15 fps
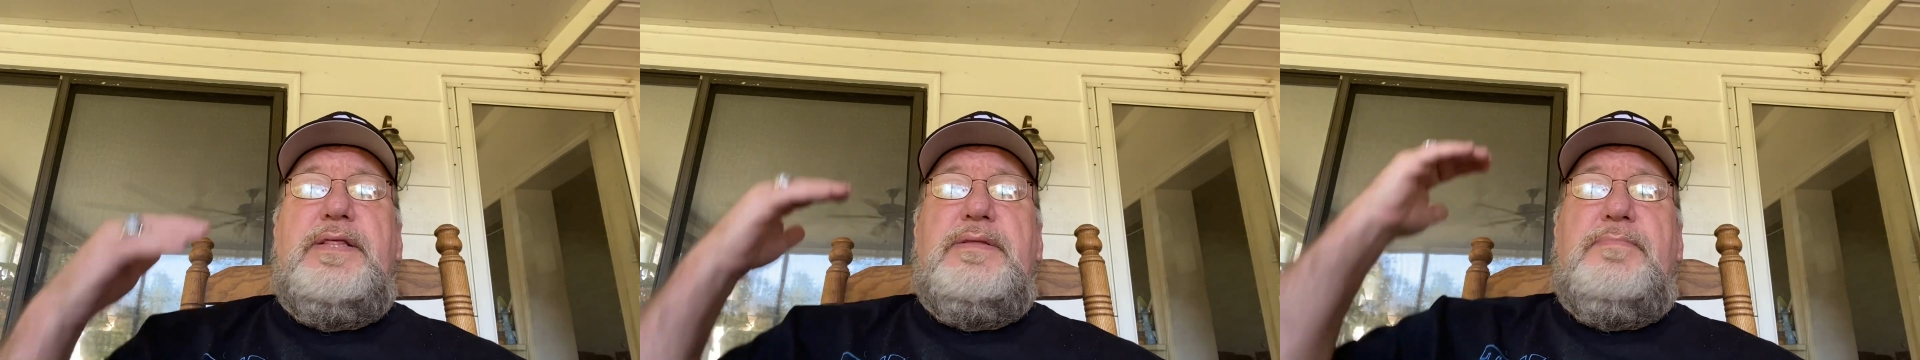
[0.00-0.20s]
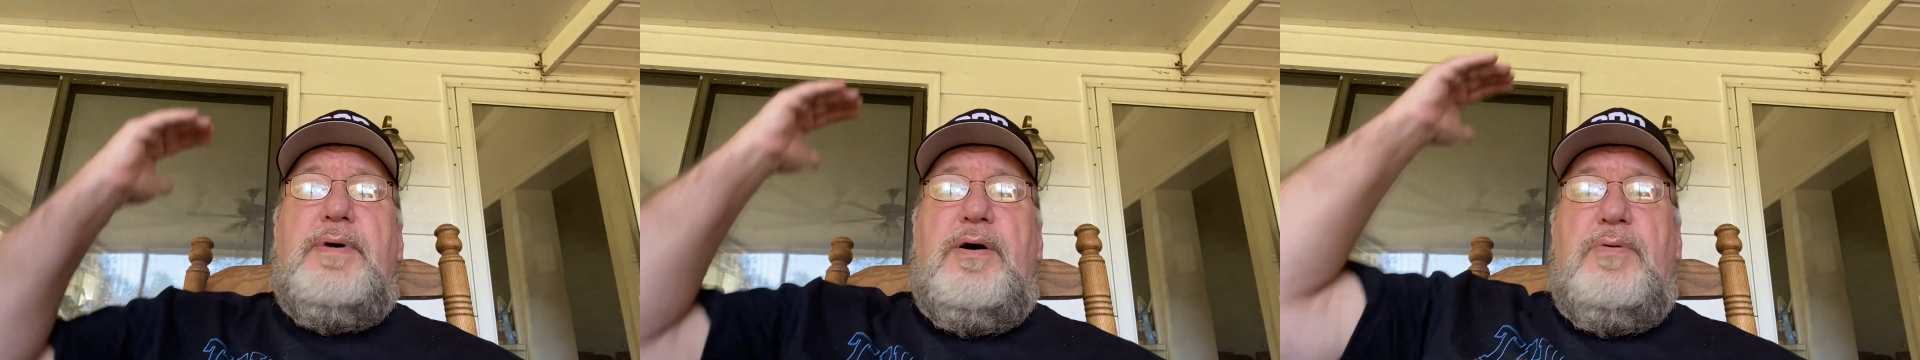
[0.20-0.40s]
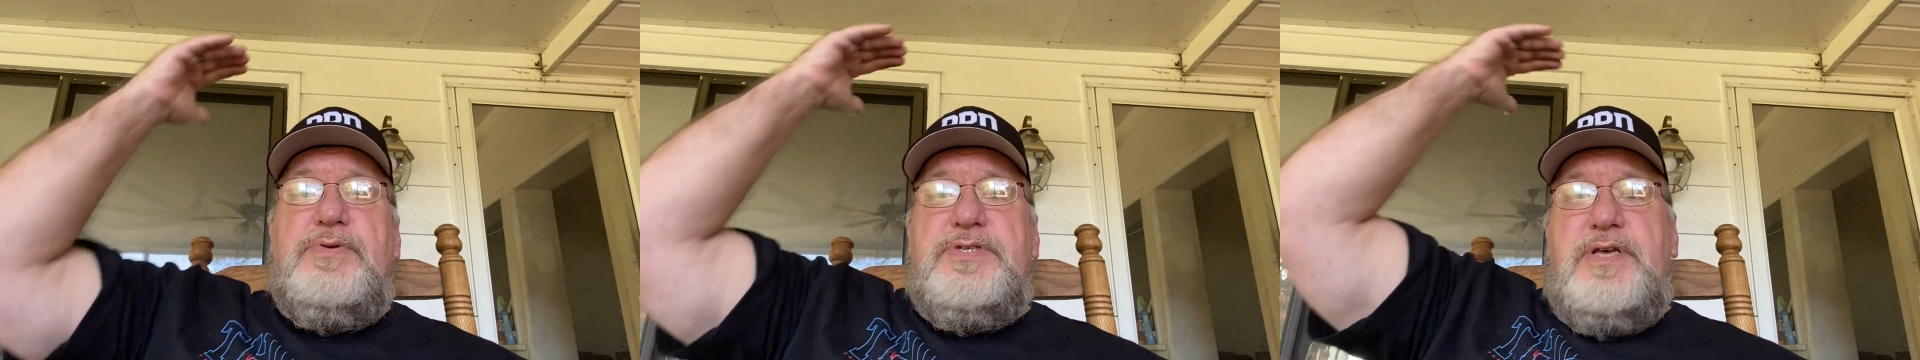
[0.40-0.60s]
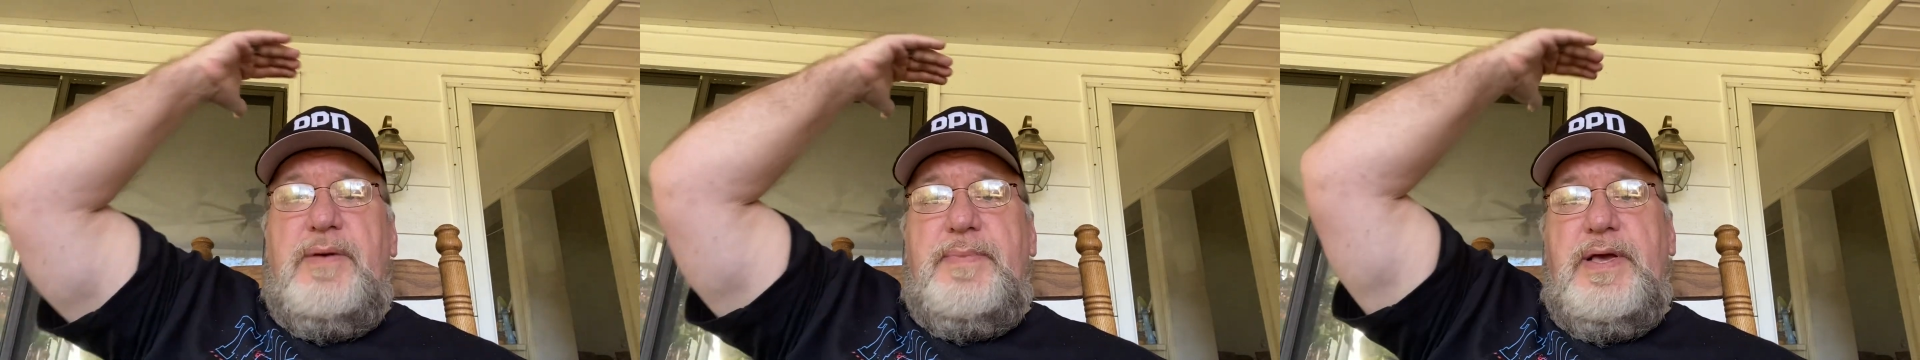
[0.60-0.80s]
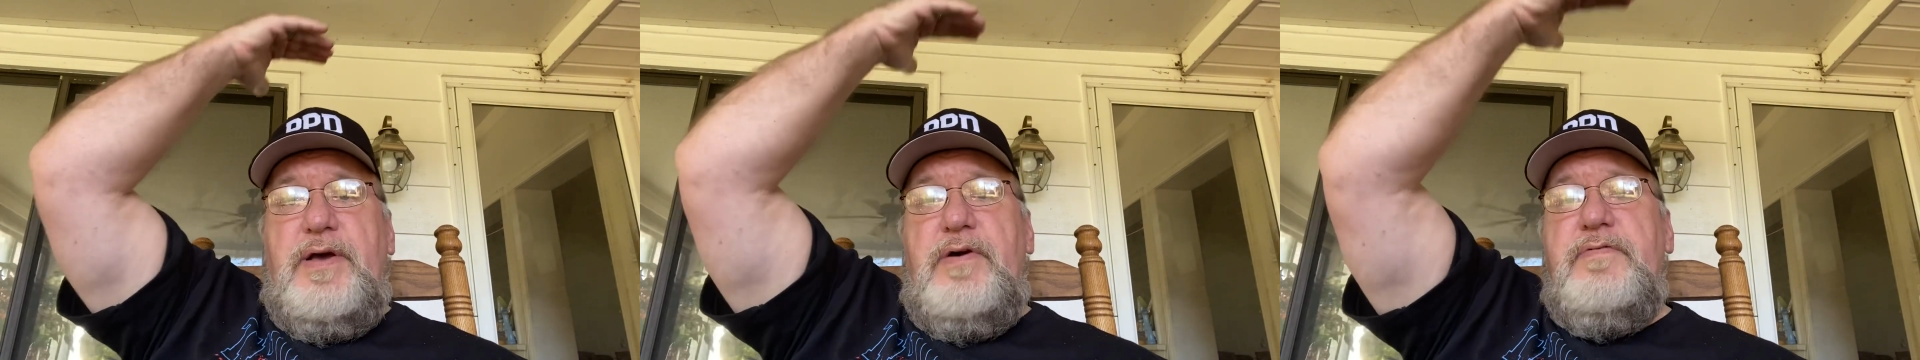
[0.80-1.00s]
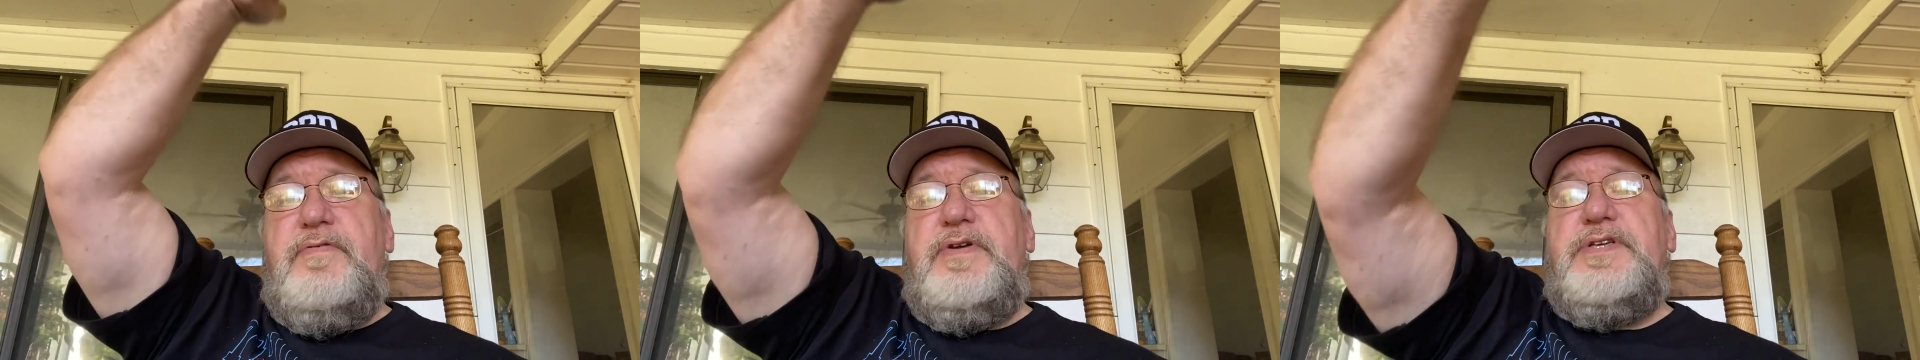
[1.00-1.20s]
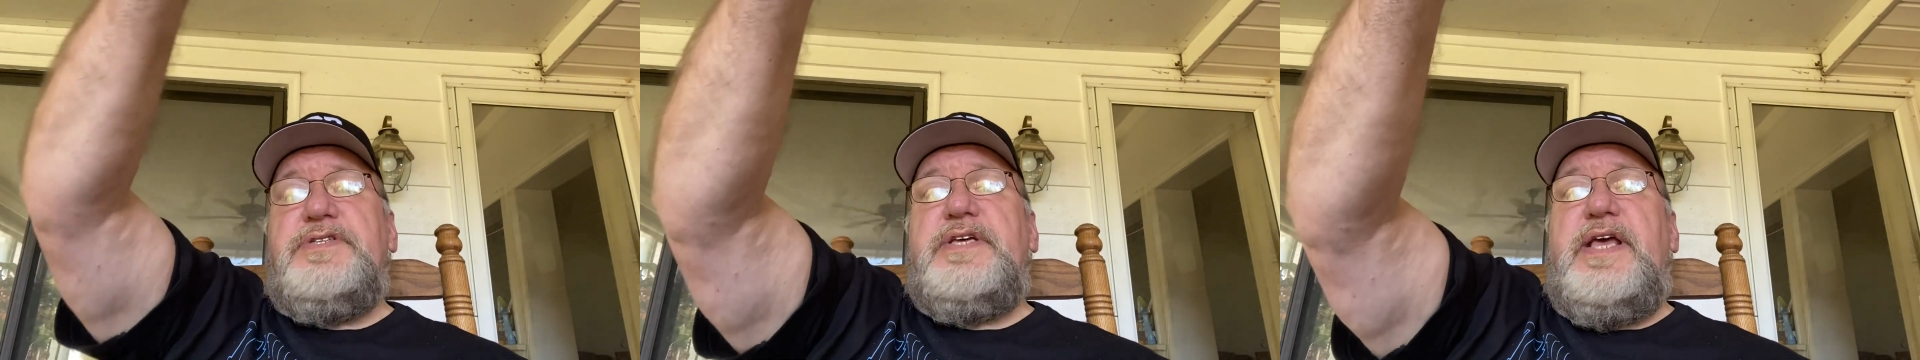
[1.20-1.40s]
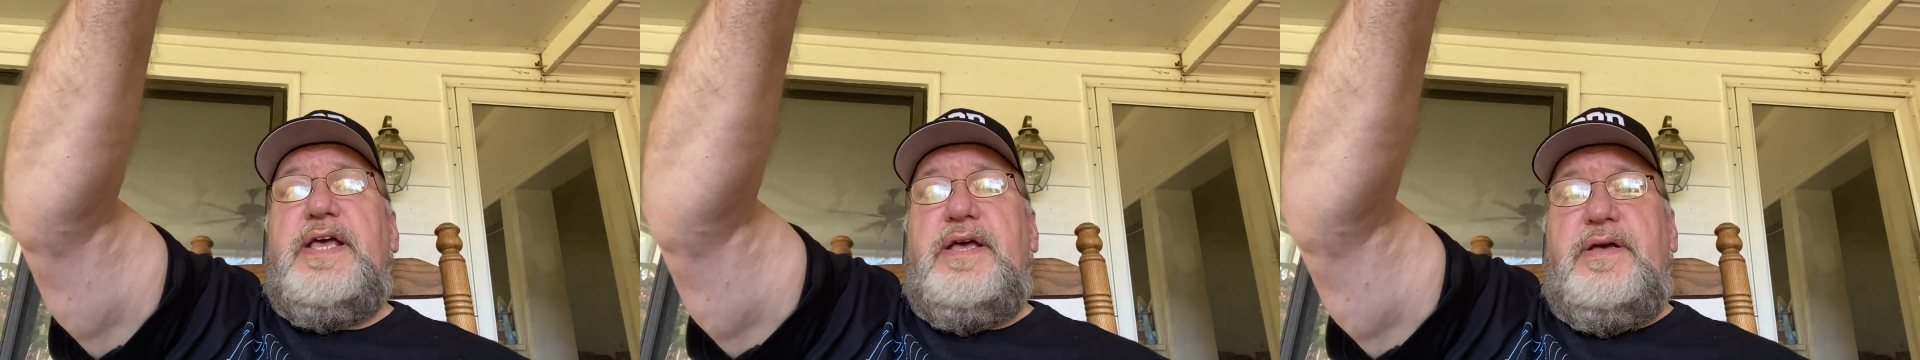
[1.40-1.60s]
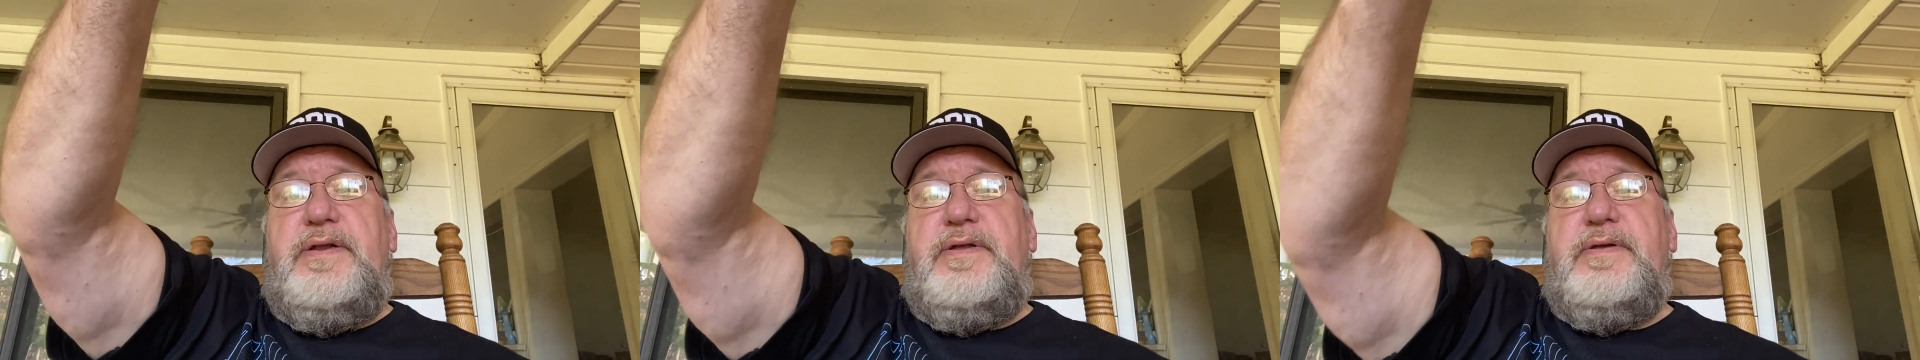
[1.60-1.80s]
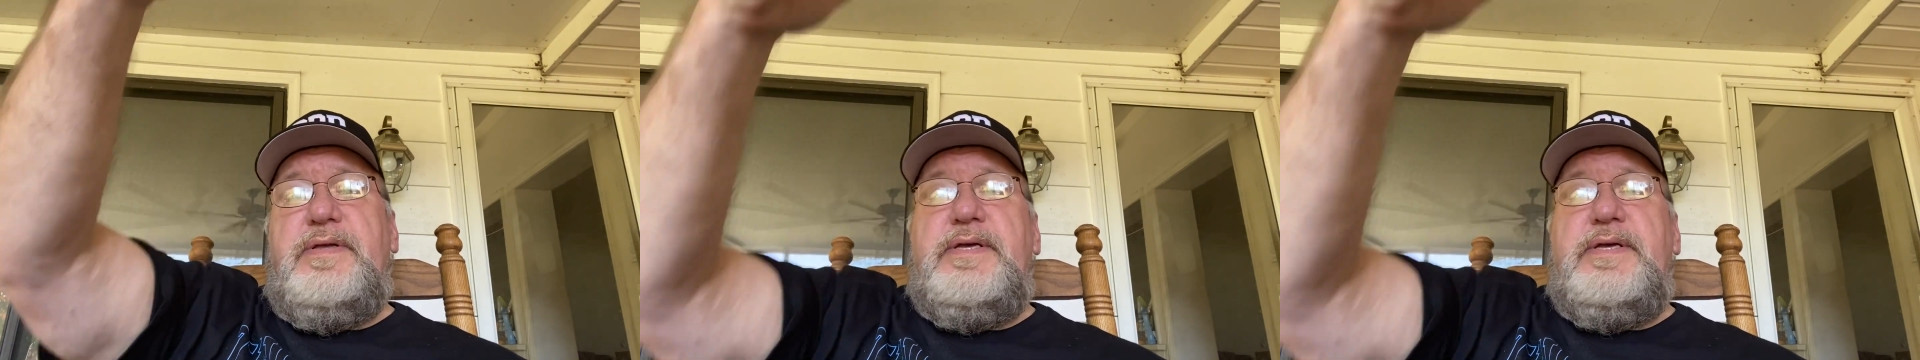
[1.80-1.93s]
The ball was coming over his head.